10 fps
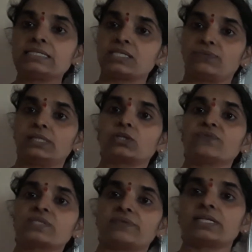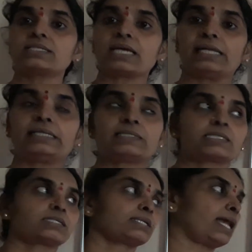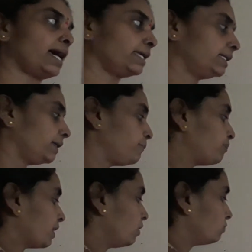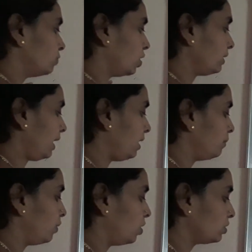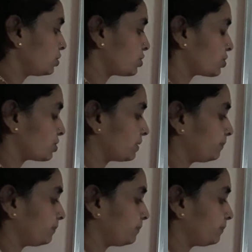the work of several scientists like von Helmont,